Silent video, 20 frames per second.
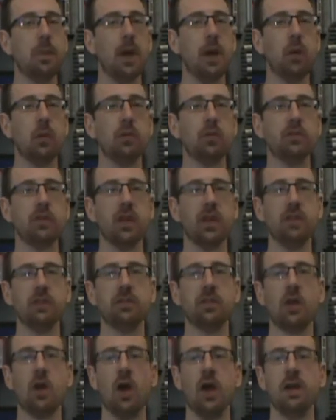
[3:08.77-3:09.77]
belts
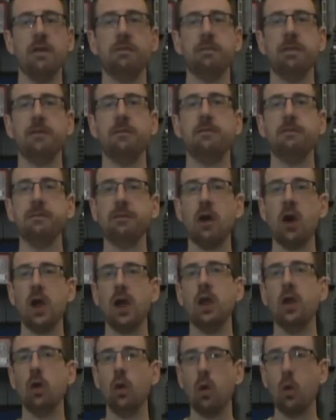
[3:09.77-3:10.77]
as kind of the
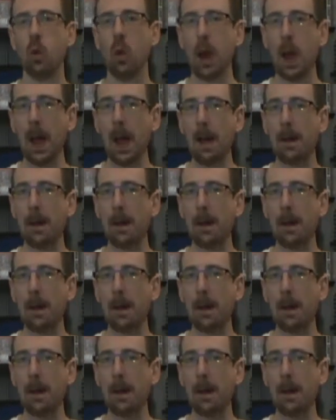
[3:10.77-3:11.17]
final